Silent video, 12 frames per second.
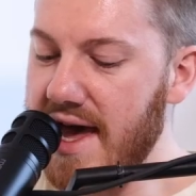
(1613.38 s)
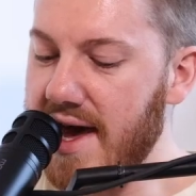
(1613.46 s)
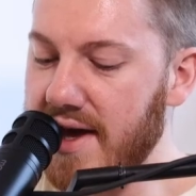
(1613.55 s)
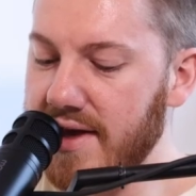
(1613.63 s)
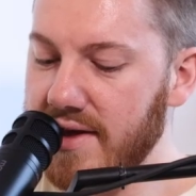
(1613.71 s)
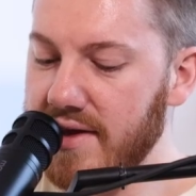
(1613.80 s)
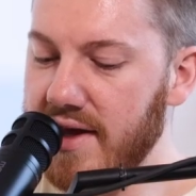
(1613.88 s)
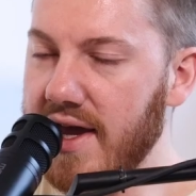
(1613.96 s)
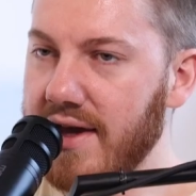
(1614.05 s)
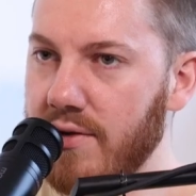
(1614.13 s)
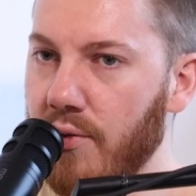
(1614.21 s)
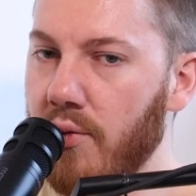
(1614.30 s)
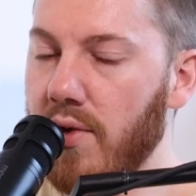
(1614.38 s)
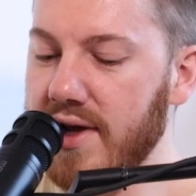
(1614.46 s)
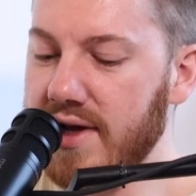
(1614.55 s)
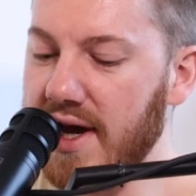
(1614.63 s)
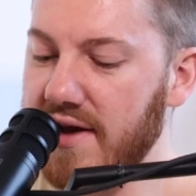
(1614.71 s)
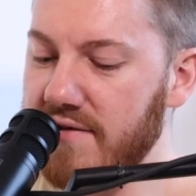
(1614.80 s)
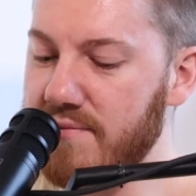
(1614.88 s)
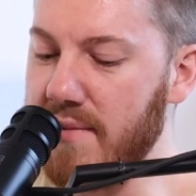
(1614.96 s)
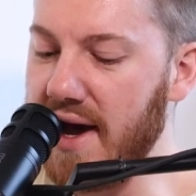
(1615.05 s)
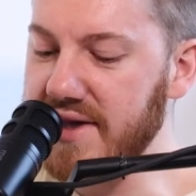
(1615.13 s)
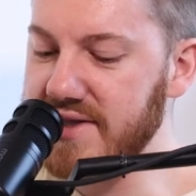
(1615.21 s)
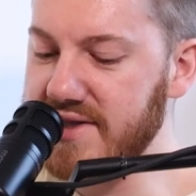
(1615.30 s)
that, like, what kind of
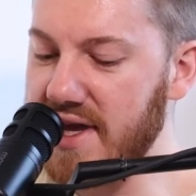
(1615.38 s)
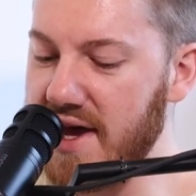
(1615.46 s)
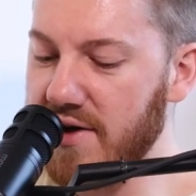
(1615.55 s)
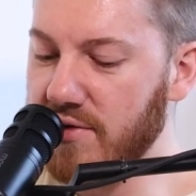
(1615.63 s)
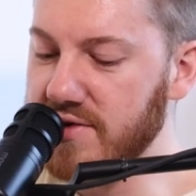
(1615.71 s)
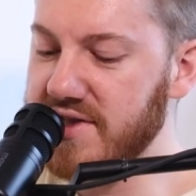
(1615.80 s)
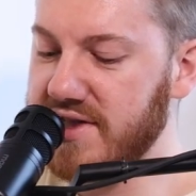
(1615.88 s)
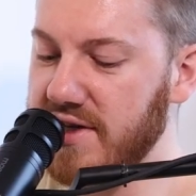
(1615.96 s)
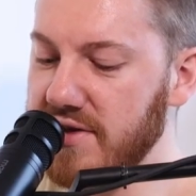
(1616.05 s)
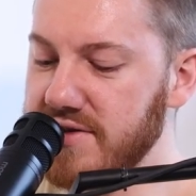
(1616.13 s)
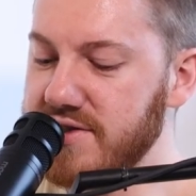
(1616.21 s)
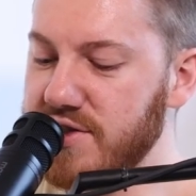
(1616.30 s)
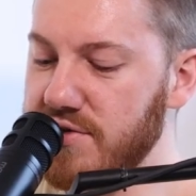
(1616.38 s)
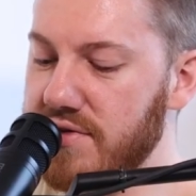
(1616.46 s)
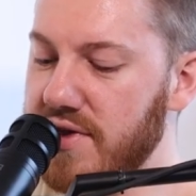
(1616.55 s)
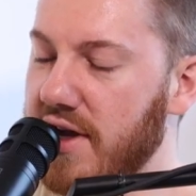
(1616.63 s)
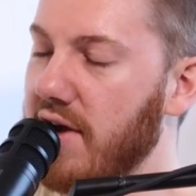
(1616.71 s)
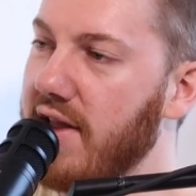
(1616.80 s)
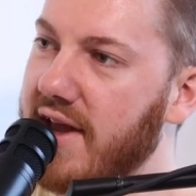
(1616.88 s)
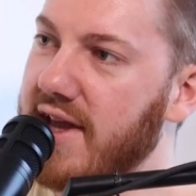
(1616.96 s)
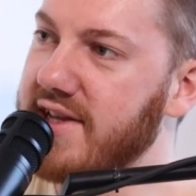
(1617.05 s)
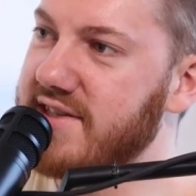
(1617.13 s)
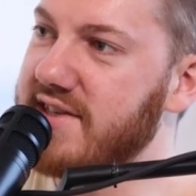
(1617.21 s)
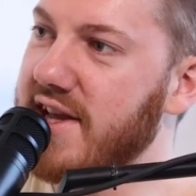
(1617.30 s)
mindset or skills do you think are like
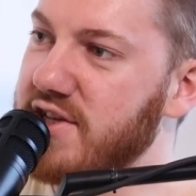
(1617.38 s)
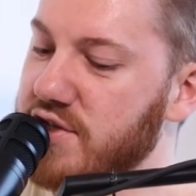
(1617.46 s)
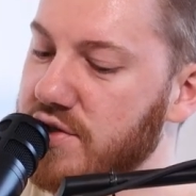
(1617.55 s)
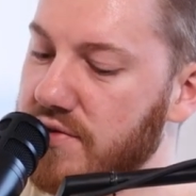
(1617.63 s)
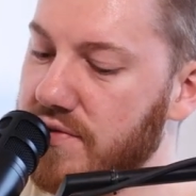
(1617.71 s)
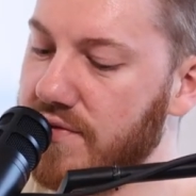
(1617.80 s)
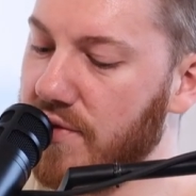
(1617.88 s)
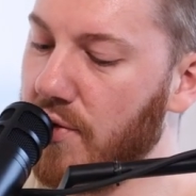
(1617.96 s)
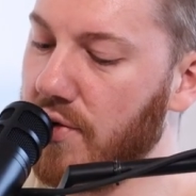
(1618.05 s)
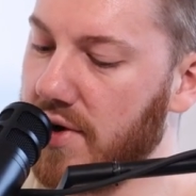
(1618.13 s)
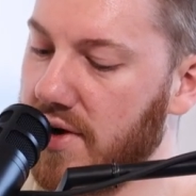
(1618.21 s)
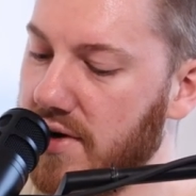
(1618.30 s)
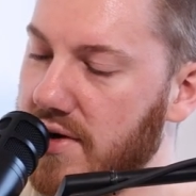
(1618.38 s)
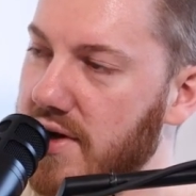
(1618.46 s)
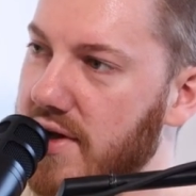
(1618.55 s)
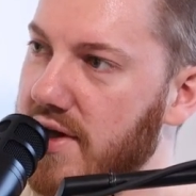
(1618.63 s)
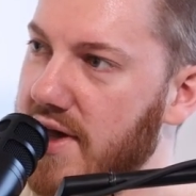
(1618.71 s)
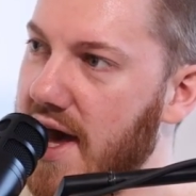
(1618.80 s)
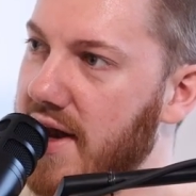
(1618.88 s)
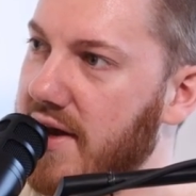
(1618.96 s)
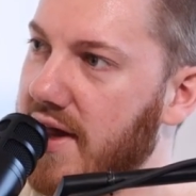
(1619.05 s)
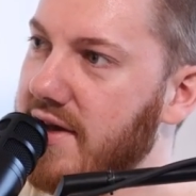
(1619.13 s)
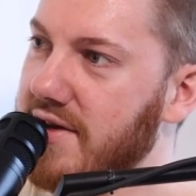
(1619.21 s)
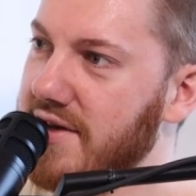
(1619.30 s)
essential for
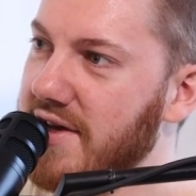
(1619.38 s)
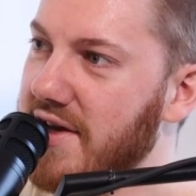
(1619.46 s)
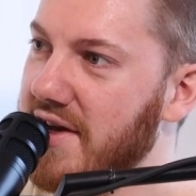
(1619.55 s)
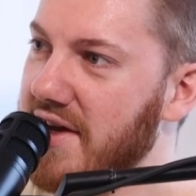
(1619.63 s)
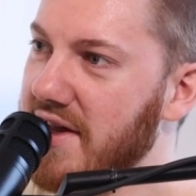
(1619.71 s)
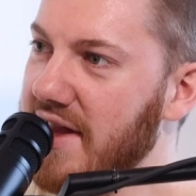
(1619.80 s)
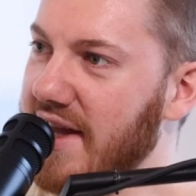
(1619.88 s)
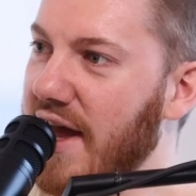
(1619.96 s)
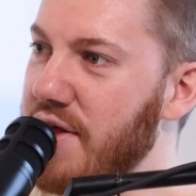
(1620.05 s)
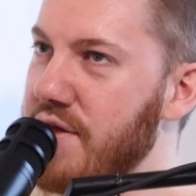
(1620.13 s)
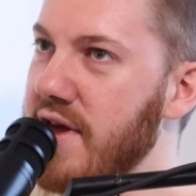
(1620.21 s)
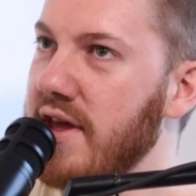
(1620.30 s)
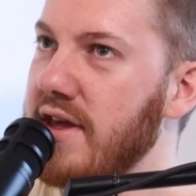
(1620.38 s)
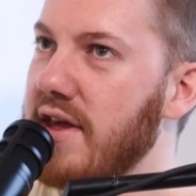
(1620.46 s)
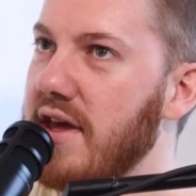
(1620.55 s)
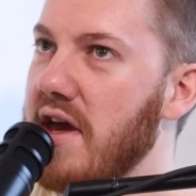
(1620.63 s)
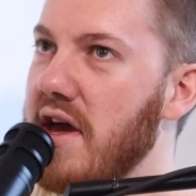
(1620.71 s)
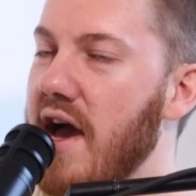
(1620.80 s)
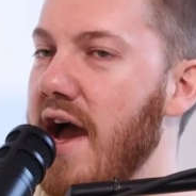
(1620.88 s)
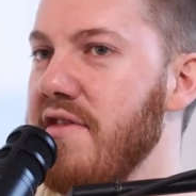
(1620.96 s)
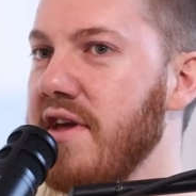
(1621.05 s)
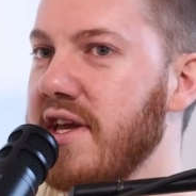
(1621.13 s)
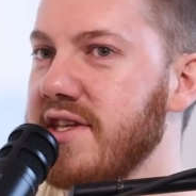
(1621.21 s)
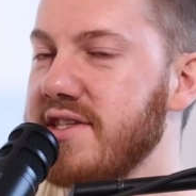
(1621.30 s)
editing? Like, I think
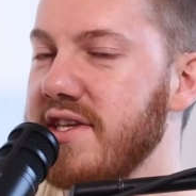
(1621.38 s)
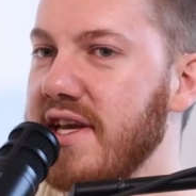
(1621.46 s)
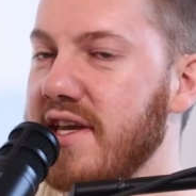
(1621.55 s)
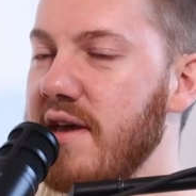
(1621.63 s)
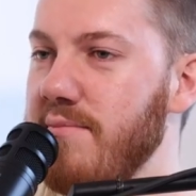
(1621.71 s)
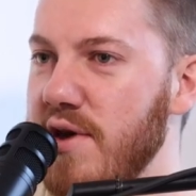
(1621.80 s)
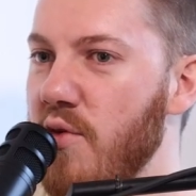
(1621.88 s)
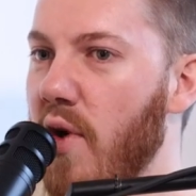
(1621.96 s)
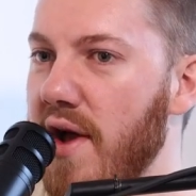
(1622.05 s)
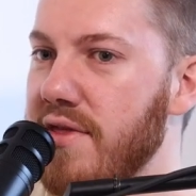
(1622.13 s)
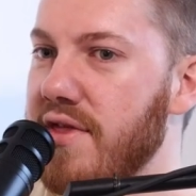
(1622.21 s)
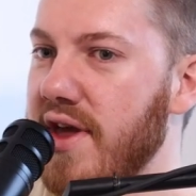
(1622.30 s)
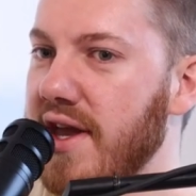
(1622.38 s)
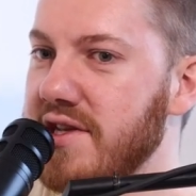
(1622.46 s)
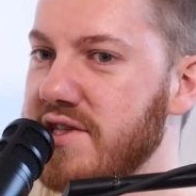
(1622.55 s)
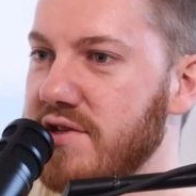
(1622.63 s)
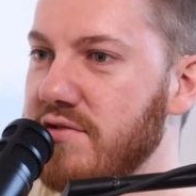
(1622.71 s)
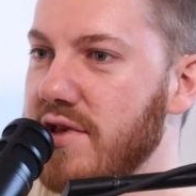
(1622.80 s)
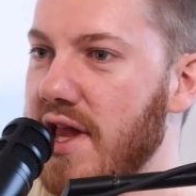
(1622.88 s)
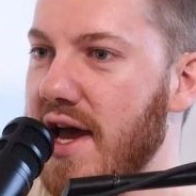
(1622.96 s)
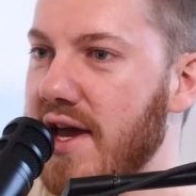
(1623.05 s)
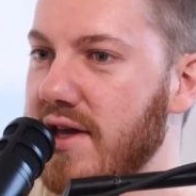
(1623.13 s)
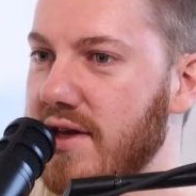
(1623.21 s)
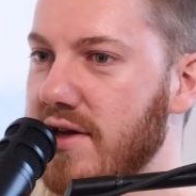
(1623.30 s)
it can be one thing to
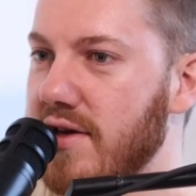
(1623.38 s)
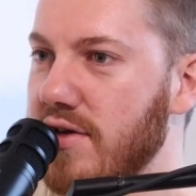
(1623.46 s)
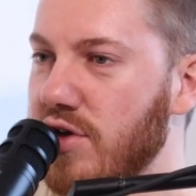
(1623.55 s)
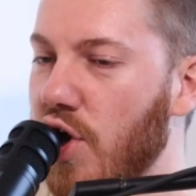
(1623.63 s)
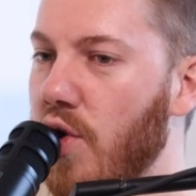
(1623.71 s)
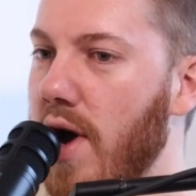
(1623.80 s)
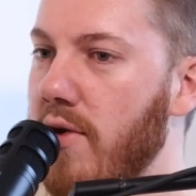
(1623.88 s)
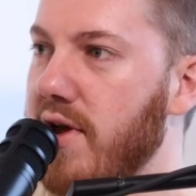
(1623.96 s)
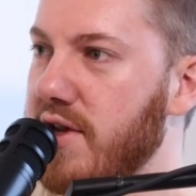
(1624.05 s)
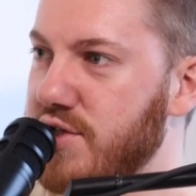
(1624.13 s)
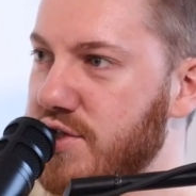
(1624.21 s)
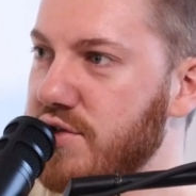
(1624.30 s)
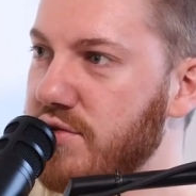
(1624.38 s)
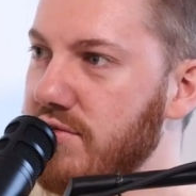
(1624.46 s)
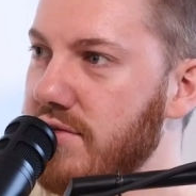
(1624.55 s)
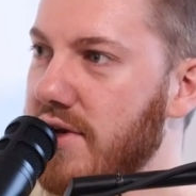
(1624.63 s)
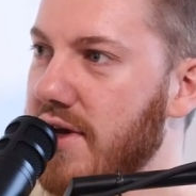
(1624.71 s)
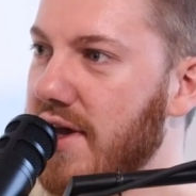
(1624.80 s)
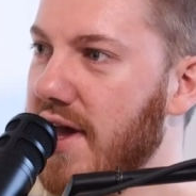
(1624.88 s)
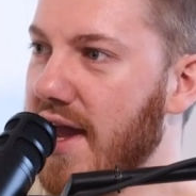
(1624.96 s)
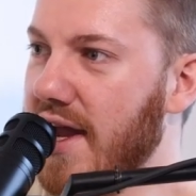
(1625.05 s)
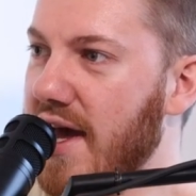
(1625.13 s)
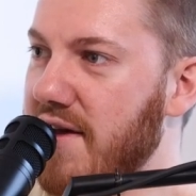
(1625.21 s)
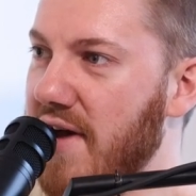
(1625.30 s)
like go out and shoot
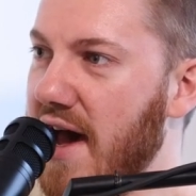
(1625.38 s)
and kind of